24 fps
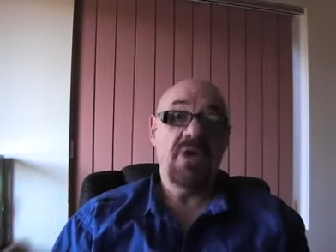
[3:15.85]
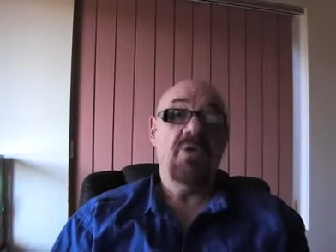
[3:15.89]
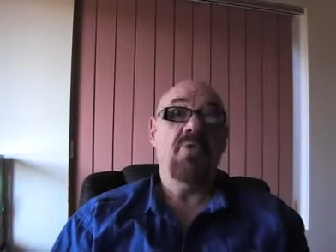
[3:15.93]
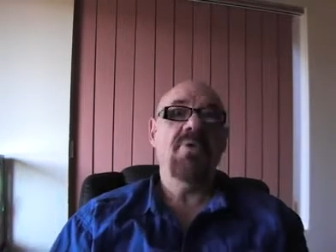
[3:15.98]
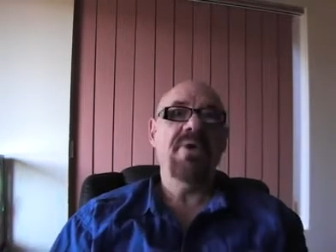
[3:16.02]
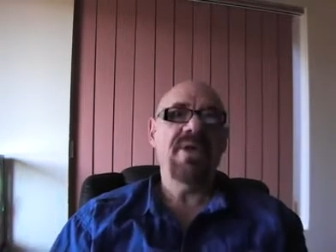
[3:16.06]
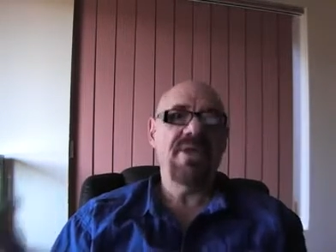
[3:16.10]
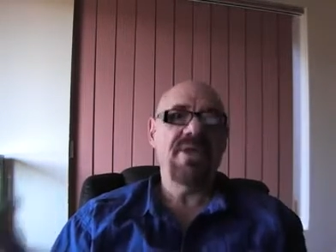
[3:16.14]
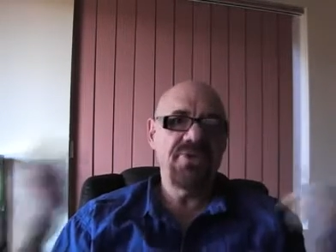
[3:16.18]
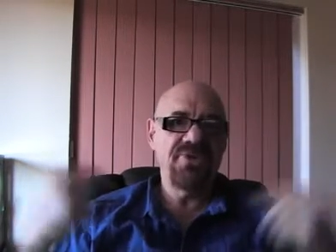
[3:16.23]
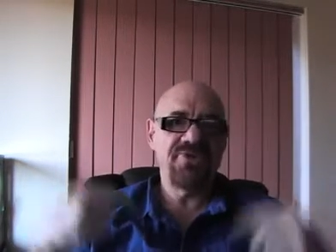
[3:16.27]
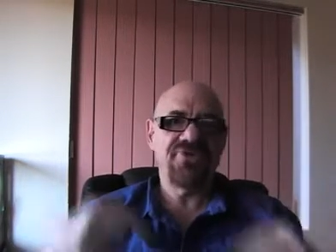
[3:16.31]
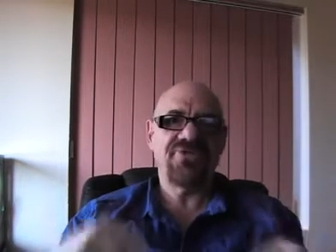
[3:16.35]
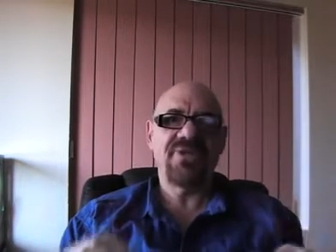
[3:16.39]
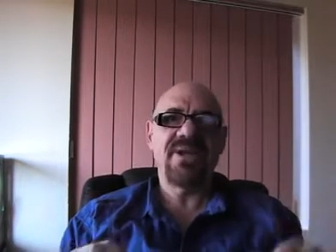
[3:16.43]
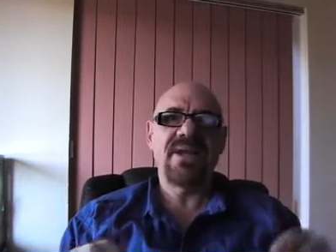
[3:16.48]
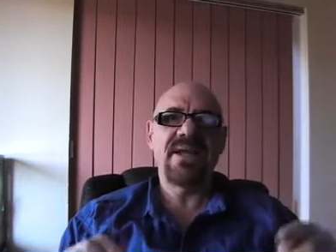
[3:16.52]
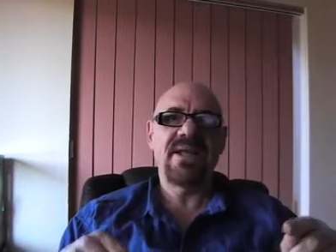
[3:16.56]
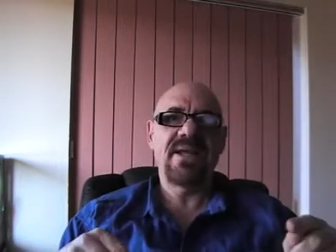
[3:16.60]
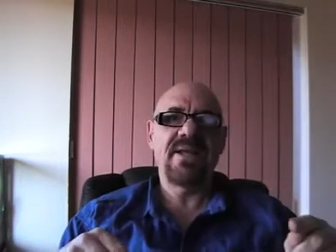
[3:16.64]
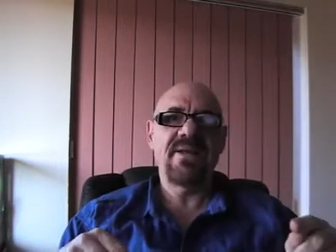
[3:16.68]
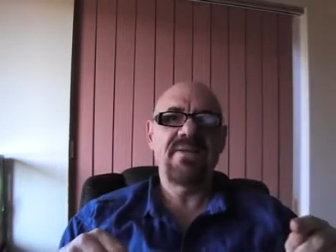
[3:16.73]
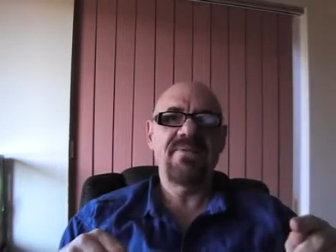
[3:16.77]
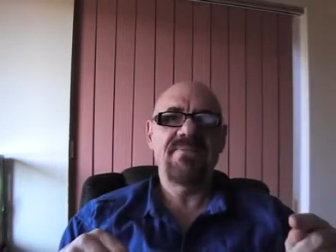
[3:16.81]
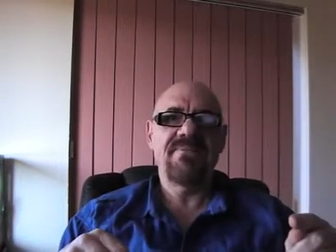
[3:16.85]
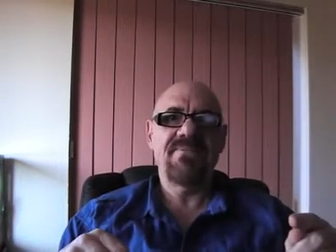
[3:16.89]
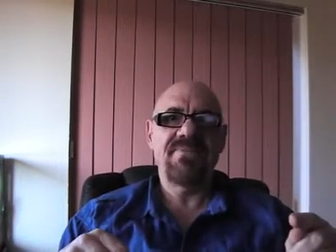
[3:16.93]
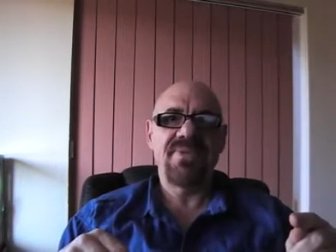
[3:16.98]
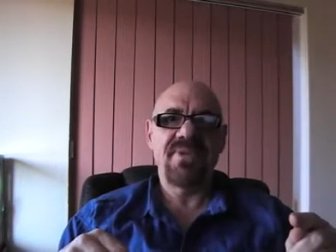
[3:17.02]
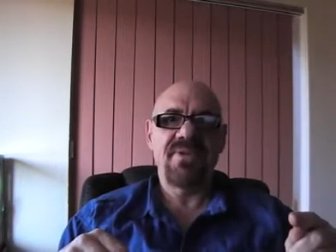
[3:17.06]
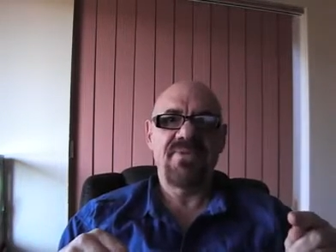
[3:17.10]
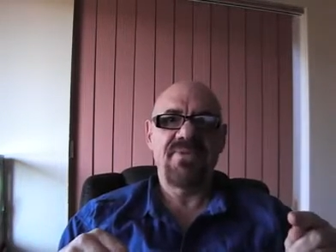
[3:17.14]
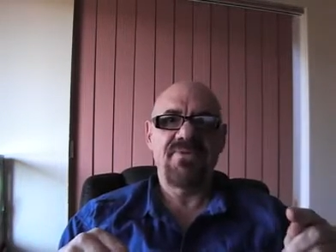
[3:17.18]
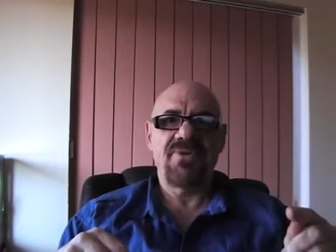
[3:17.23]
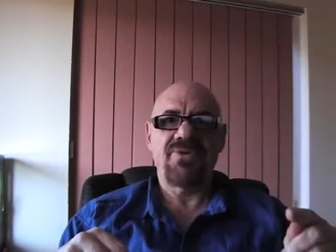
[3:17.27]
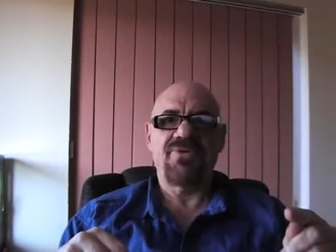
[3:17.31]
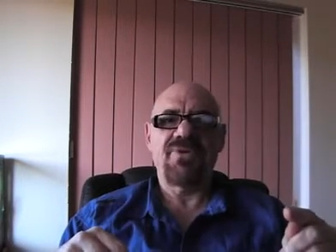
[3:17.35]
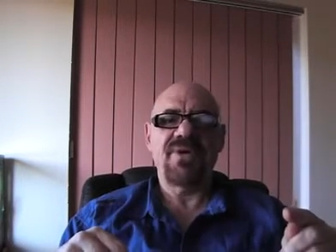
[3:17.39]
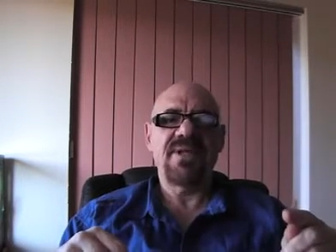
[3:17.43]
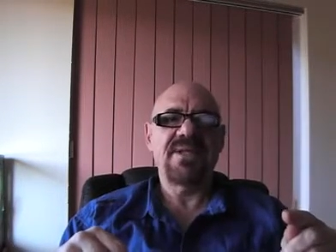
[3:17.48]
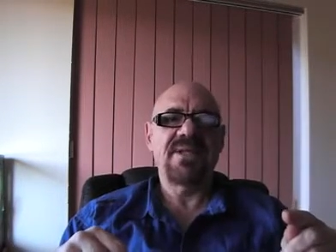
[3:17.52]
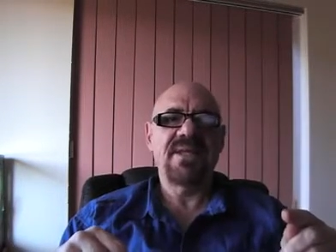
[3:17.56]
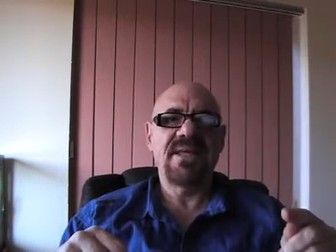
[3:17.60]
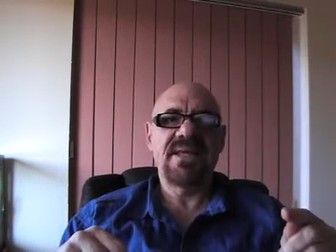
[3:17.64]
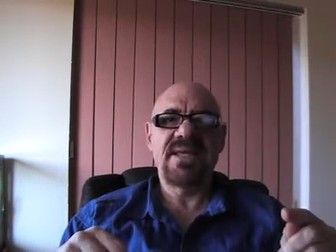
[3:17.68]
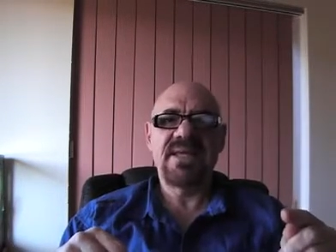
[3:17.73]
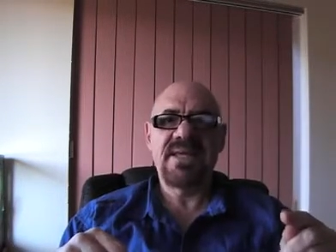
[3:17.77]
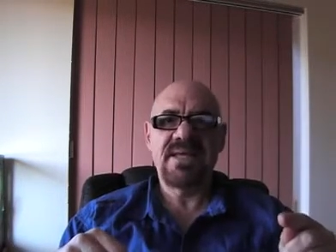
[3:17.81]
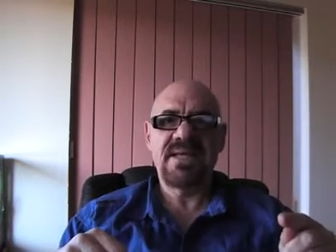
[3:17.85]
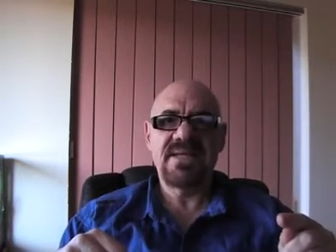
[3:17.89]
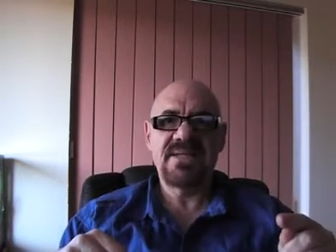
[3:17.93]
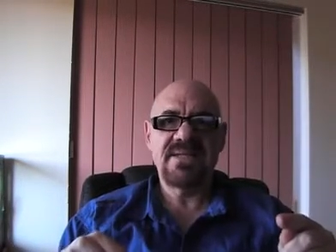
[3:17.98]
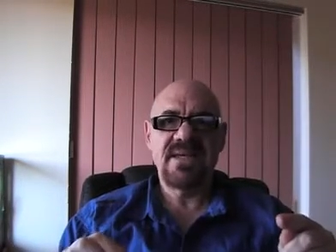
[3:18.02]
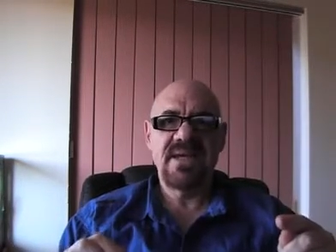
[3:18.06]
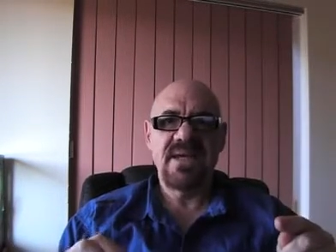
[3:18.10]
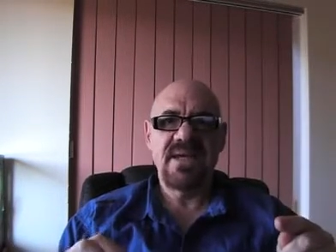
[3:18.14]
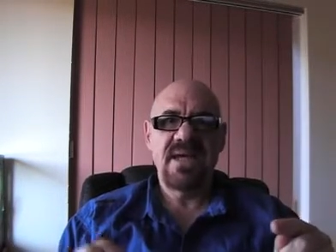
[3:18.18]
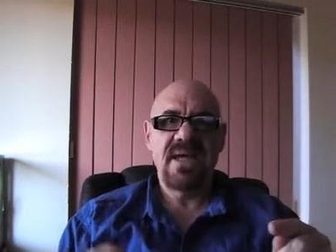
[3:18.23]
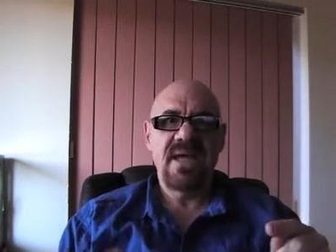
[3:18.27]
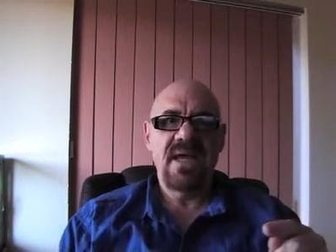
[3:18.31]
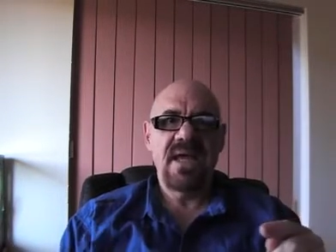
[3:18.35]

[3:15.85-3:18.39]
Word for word: We do training for 20 years,